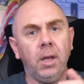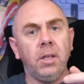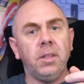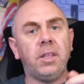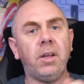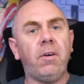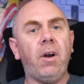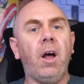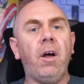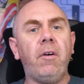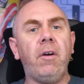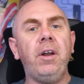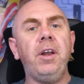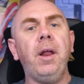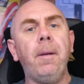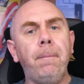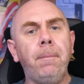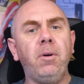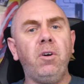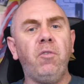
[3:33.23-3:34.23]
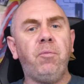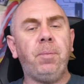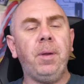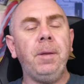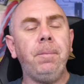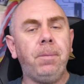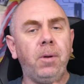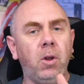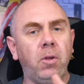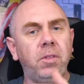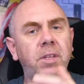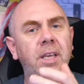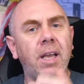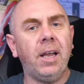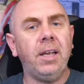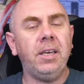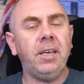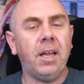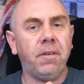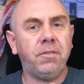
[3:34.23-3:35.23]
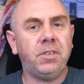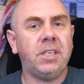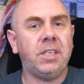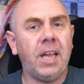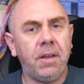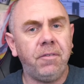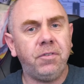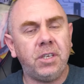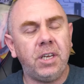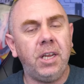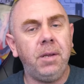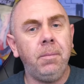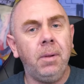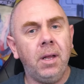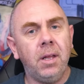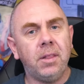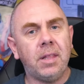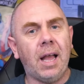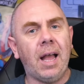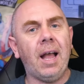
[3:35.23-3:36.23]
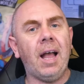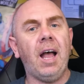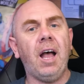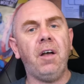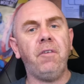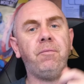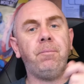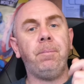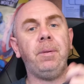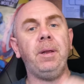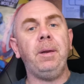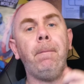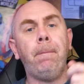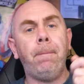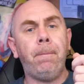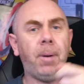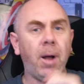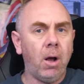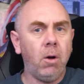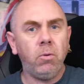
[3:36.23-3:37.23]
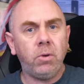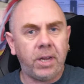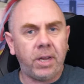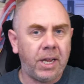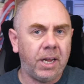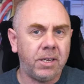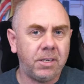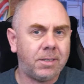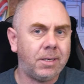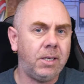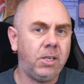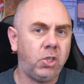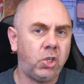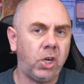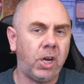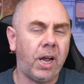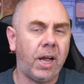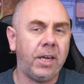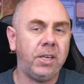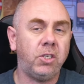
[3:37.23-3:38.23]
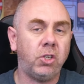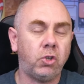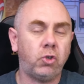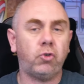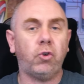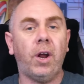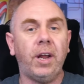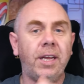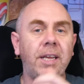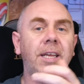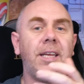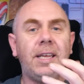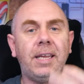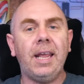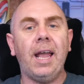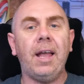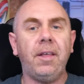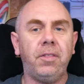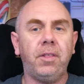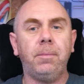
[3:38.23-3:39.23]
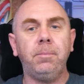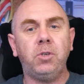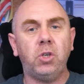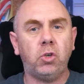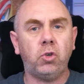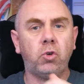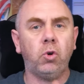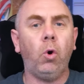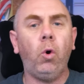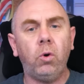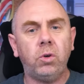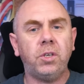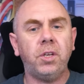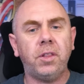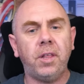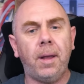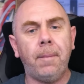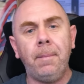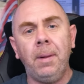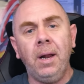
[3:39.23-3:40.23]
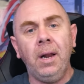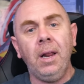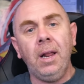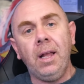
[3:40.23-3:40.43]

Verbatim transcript: There are a number of people on the iNav dev team that have been poking at DJI to try and get them to talk to them.